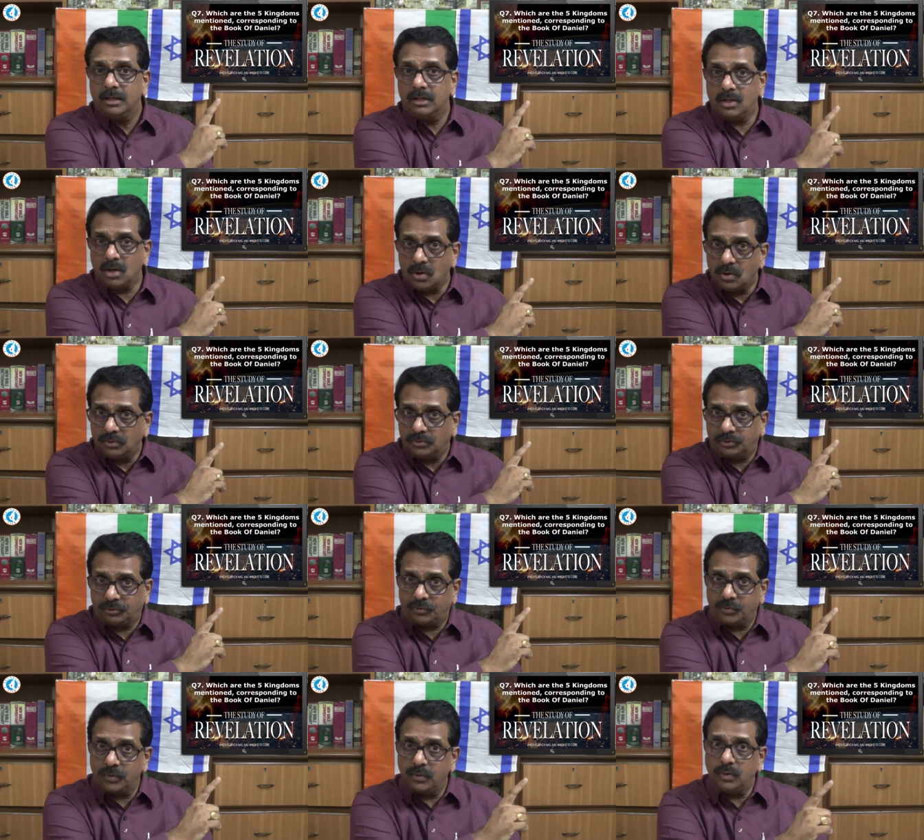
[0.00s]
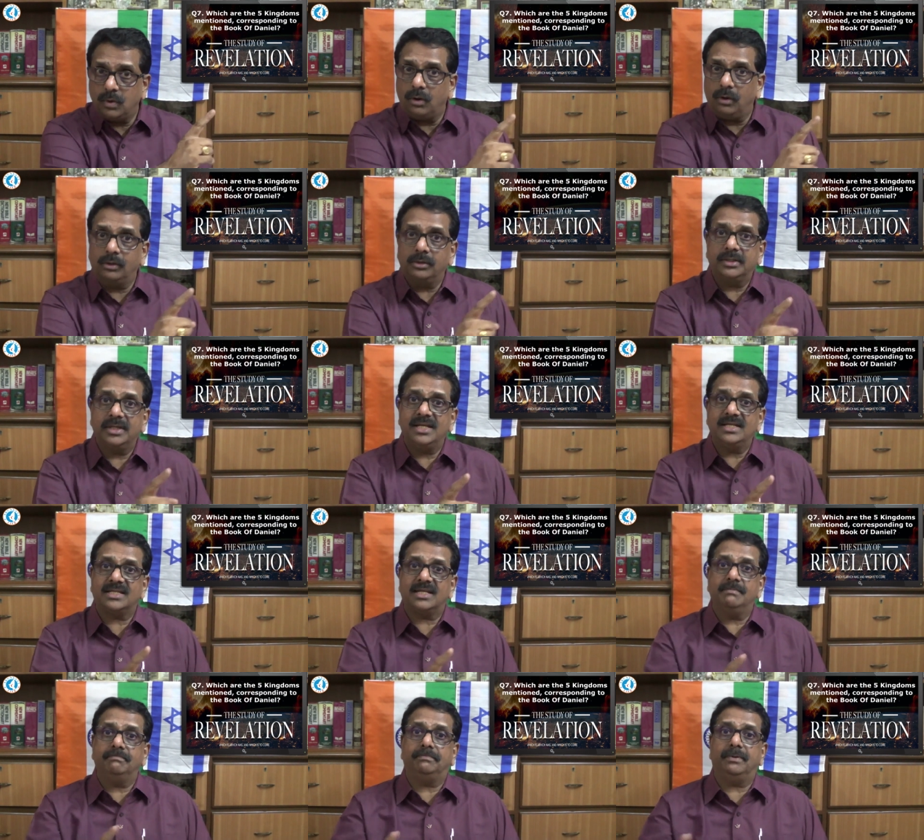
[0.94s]
go through all these
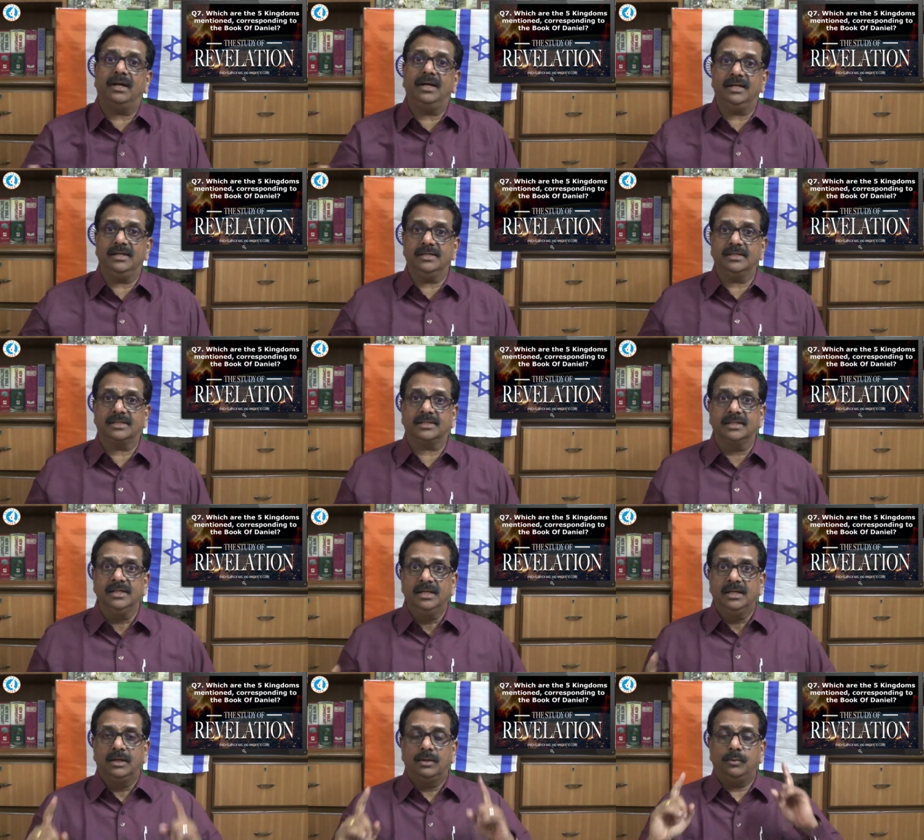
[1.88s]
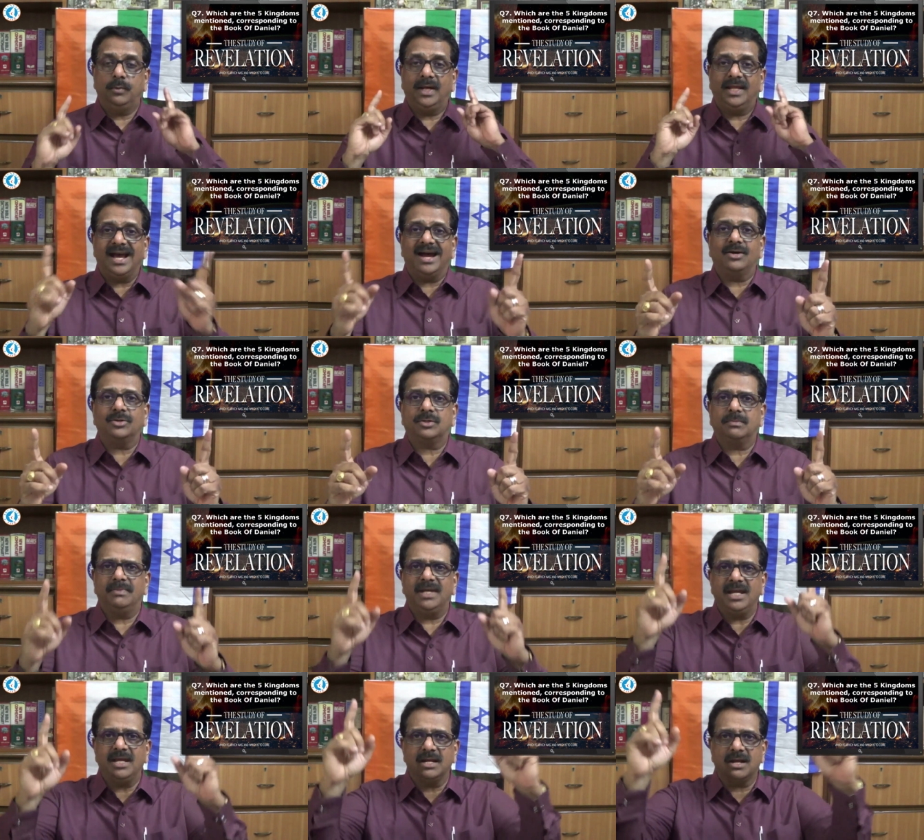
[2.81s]
empires without
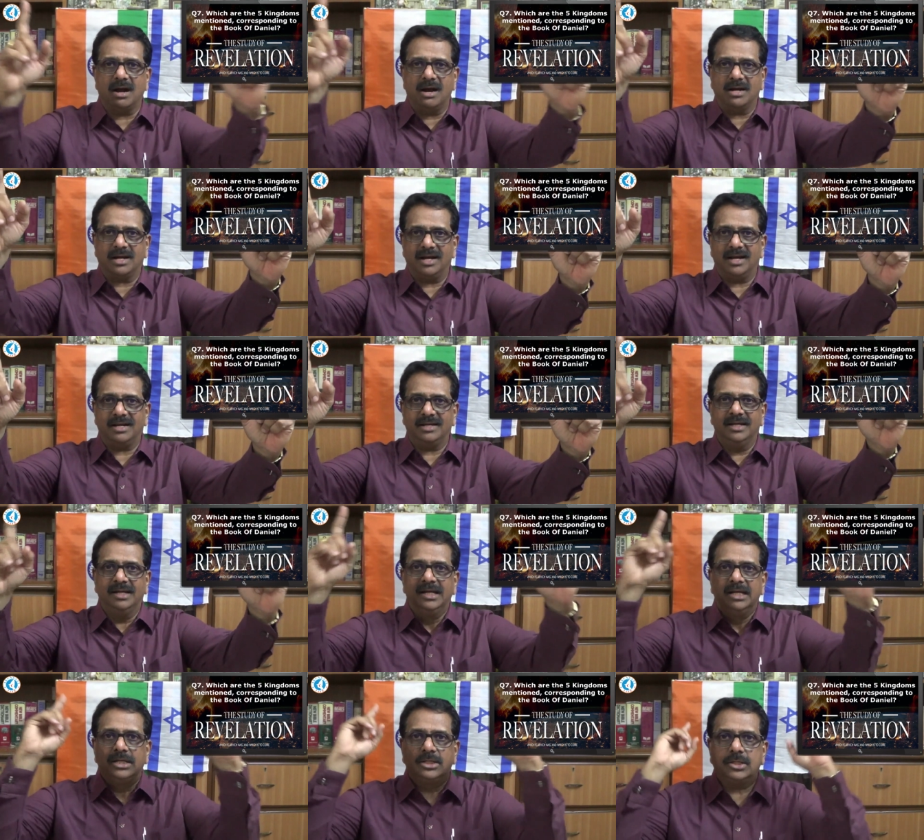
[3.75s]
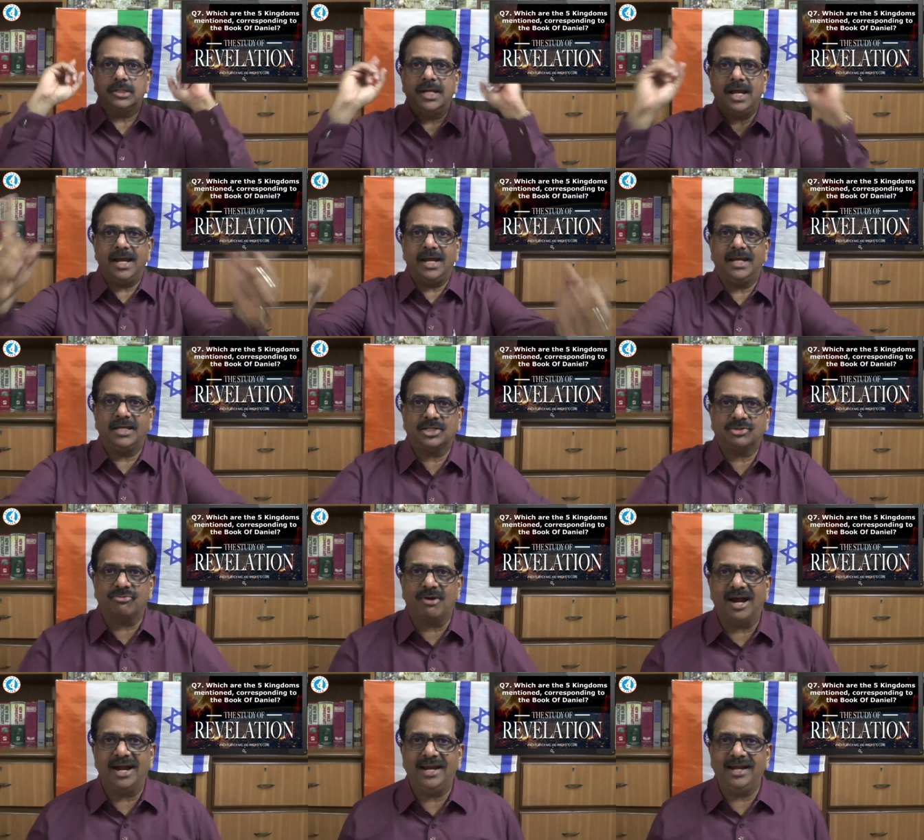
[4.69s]
being conquered. Today,
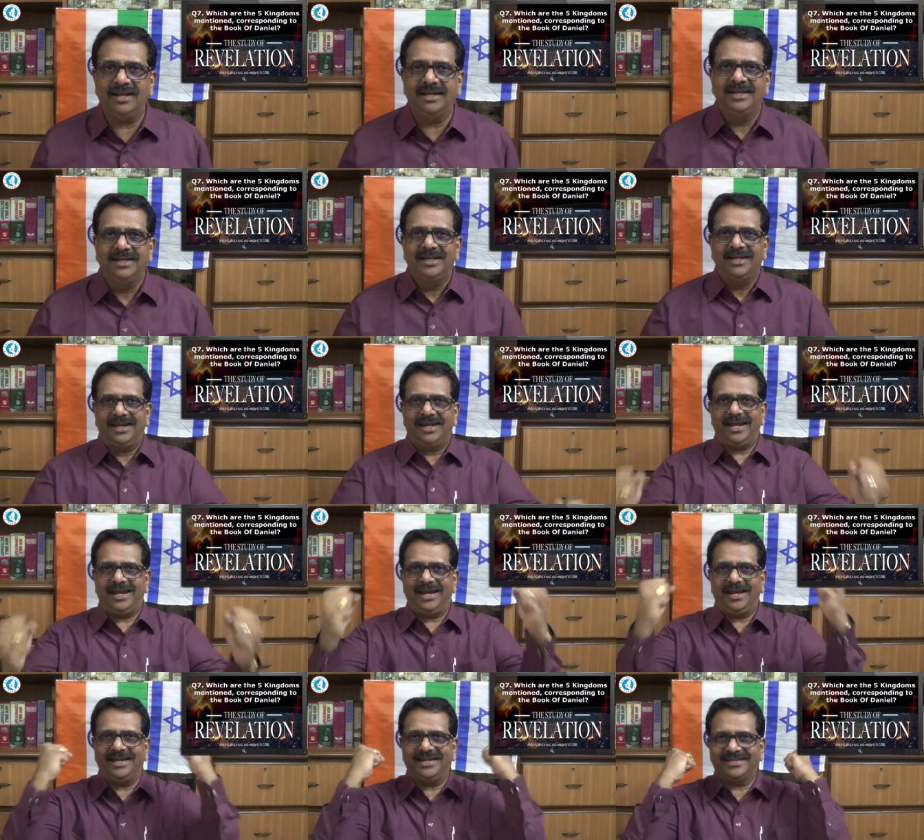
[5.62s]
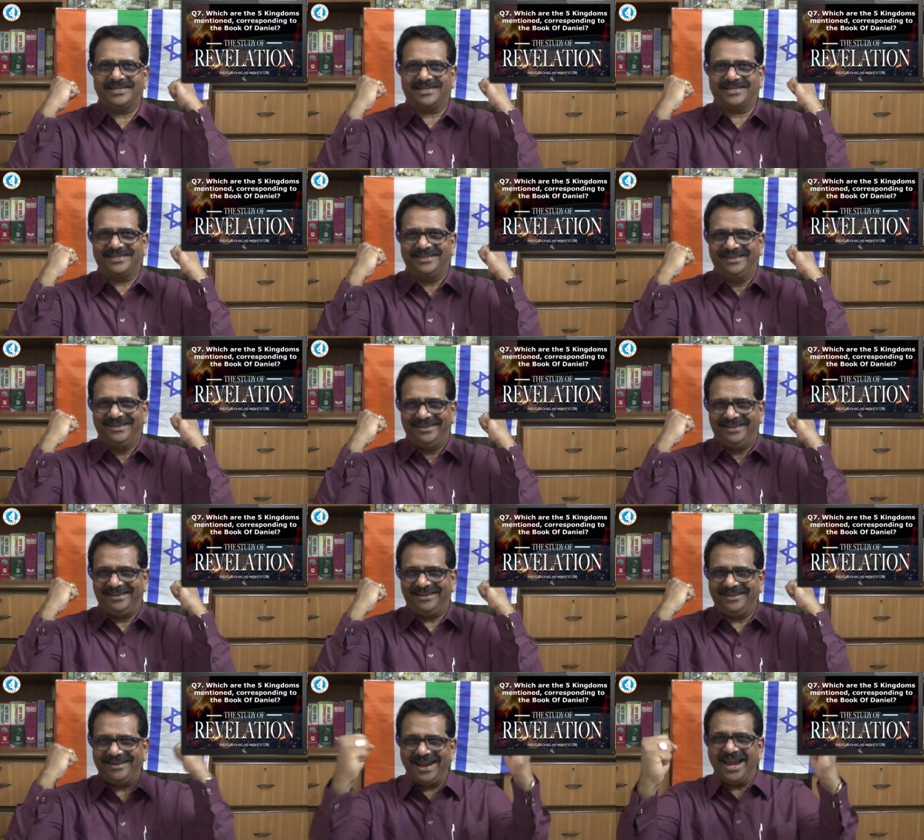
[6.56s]
Israel is
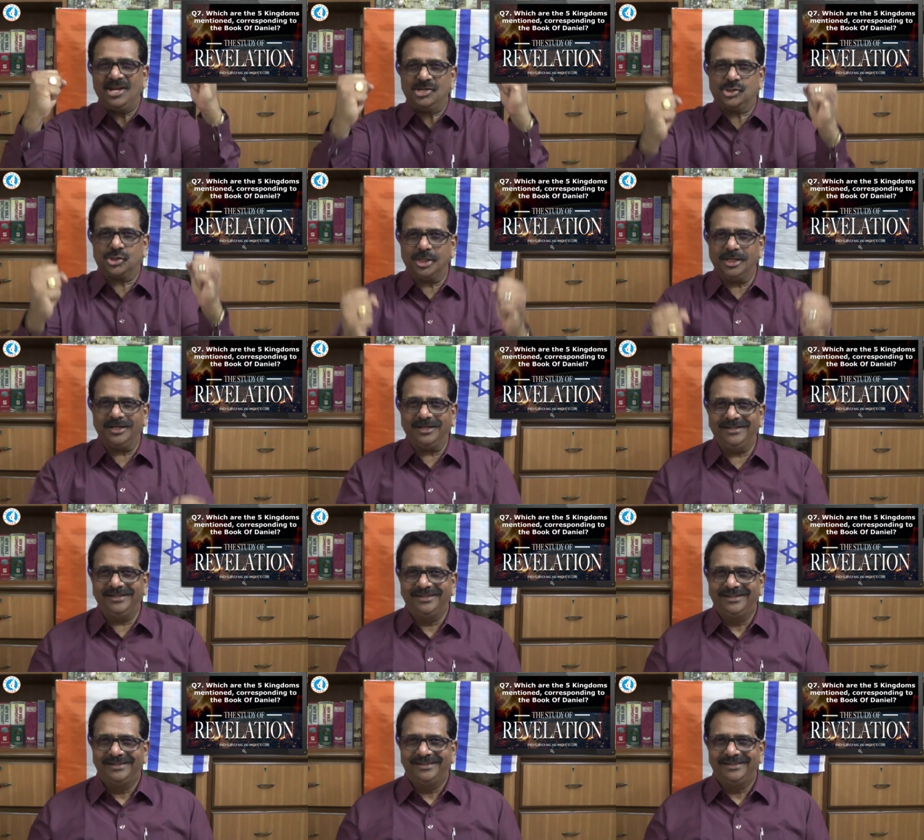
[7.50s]
a nation